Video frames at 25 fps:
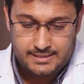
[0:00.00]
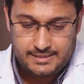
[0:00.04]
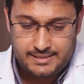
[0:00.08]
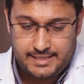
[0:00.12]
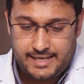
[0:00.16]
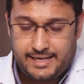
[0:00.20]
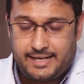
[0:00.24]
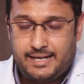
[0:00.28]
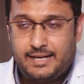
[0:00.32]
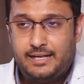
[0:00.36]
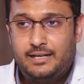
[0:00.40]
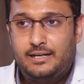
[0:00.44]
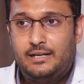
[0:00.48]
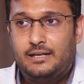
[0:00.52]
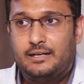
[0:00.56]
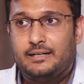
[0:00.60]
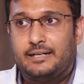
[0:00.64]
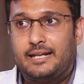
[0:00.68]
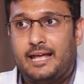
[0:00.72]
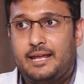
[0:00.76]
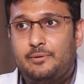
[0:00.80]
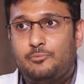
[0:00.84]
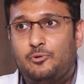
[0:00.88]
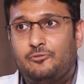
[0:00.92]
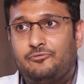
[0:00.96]
Second
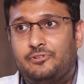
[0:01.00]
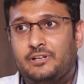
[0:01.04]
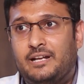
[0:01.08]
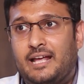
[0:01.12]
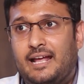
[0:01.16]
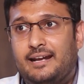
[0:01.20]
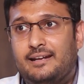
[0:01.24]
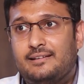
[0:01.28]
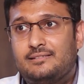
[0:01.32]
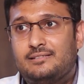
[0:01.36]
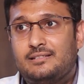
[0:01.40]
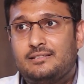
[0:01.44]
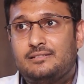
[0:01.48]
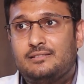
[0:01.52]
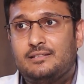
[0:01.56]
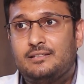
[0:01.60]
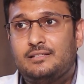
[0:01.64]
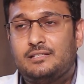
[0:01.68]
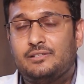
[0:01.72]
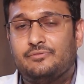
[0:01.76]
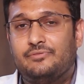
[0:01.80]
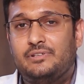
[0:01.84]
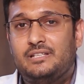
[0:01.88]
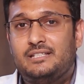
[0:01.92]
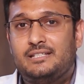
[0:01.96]
type of analysis
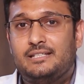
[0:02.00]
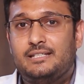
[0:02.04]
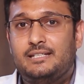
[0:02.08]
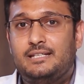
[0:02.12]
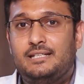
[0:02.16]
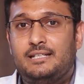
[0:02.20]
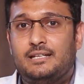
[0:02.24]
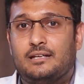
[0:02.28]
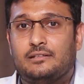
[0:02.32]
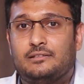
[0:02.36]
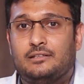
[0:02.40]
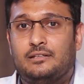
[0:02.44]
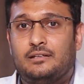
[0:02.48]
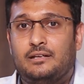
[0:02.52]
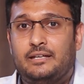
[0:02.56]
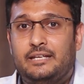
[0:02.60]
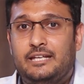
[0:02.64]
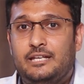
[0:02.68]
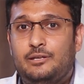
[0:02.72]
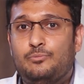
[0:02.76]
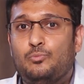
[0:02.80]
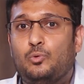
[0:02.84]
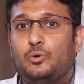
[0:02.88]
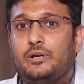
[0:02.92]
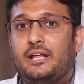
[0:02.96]
is we see the
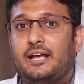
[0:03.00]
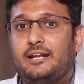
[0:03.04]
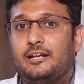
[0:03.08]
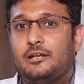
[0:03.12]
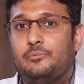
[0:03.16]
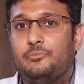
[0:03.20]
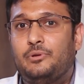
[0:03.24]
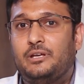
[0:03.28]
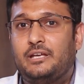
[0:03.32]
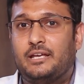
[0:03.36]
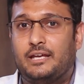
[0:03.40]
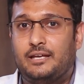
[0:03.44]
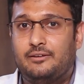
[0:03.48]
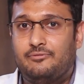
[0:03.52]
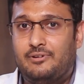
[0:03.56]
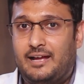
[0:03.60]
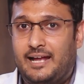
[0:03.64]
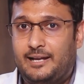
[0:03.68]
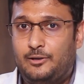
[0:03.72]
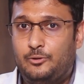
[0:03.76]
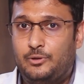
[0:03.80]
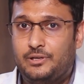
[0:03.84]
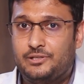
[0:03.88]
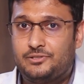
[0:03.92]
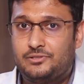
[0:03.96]
hemodynamic
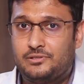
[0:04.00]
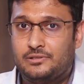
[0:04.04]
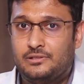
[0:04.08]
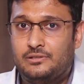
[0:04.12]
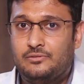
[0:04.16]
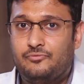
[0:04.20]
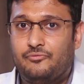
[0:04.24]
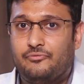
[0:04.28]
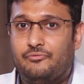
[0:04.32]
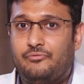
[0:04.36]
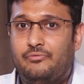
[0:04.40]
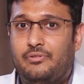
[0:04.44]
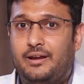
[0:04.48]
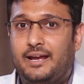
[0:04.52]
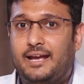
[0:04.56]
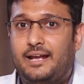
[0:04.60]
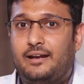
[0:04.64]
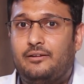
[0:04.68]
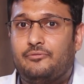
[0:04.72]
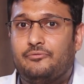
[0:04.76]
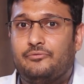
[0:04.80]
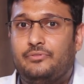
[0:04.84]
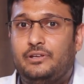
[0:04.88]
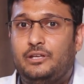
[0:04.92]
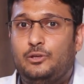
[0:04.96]
evaluation
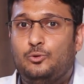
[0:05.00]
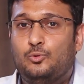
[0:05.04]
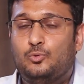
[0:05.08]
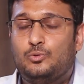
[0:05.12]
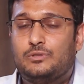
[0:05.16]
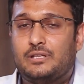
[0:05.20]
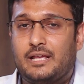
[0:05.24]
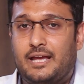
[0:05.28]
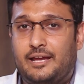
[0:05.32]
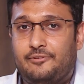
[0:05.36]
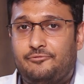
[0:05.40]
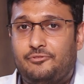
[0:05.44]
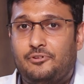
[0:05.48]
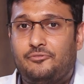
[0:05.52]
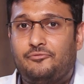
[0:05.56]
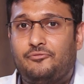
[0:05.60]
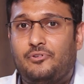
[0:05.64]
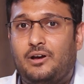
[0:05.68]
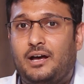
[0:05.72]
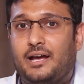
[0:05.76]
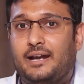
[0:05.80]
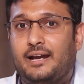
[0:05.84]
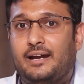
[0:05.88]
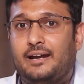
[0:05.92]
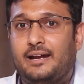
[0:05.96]
where we use
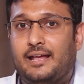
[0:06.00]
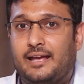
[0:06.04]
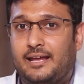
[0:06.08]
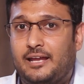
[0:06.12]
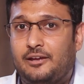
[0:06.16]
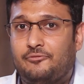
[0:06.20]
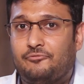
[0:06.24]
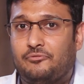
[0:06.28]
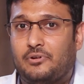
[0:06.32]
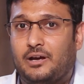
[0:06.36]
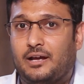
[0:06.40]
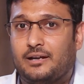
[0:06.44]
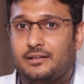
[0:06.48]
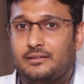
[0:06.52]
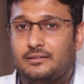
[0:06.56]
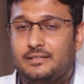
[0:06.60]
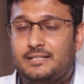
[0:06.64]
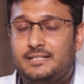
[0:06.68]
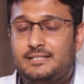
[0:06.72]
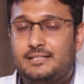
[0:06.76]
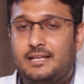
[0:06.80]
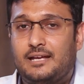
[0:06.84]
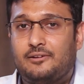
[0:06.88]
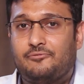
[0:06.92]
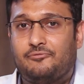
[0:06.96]
FFR and IFR.
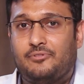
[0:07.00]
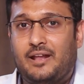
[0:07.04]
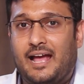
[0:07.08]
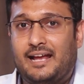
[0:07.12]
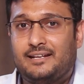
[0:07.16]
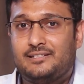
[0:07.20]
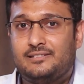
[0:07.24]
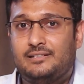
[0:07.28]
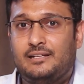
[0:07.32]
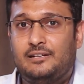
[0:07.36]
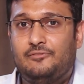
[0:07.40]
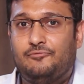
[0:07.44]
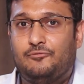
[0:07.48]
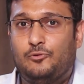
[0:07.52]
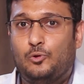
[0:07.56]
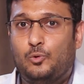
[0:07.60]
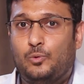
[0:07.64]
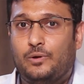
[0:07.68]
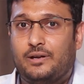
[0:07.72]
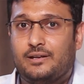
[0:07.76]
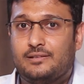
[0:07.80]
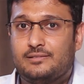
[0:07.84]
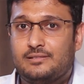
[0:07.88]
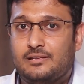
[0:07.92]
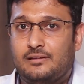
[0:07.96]
These are fractional
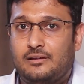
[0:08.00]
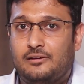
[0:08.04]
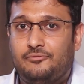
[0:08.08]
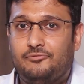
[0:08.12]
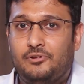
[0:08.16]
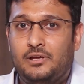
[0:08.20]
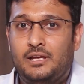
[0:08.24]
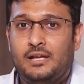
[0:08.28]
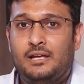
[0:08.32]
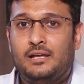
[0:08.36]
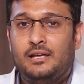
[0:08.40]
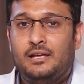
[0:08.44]
flow reserve